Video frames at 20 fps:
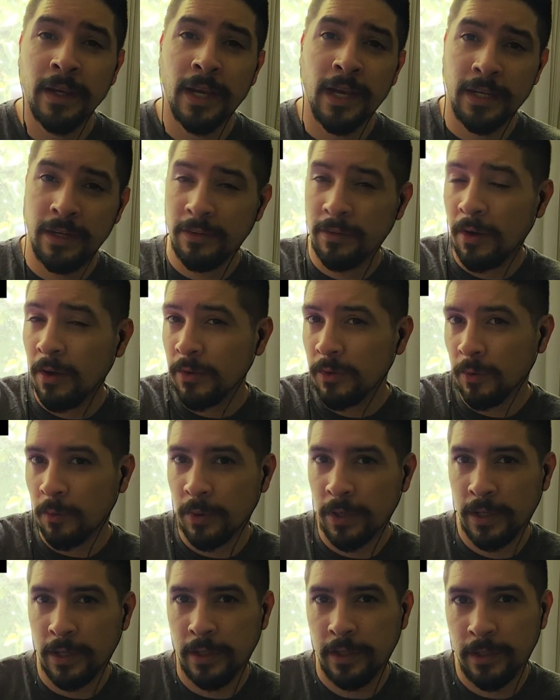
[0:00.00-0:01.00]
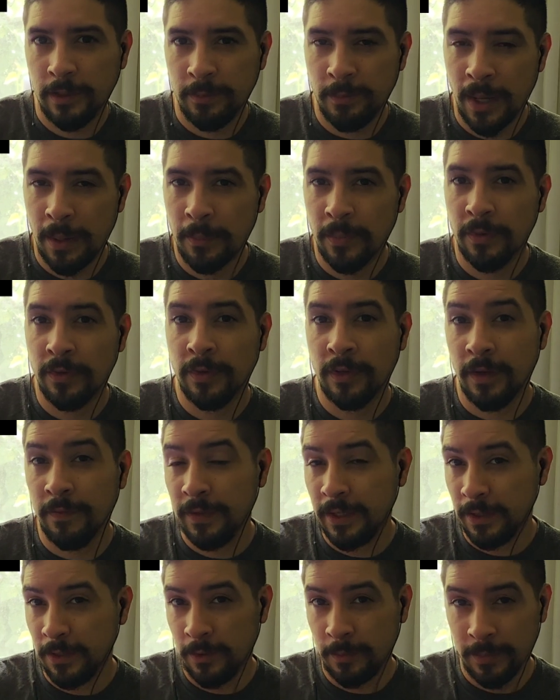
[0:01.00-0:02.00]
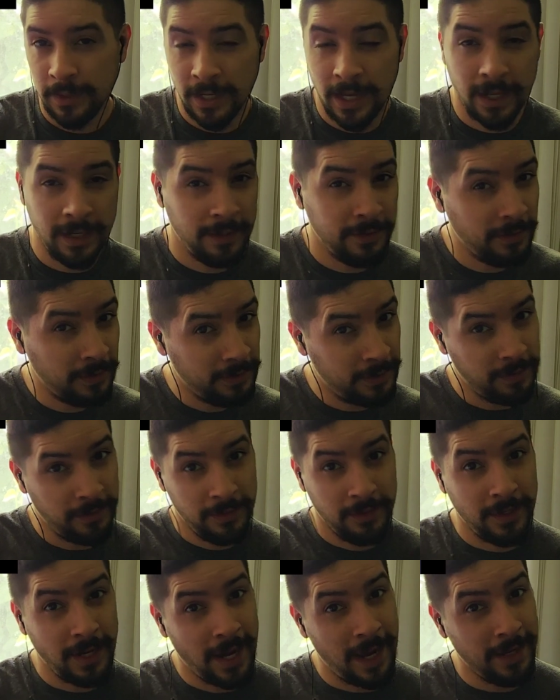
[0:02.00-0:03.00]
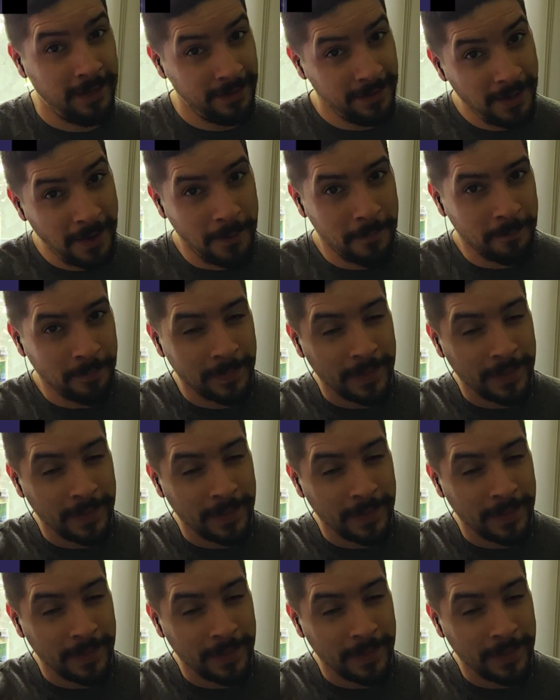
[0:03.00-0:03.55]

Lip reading: And he's also one of the members of the Illuminati, just so you guys know.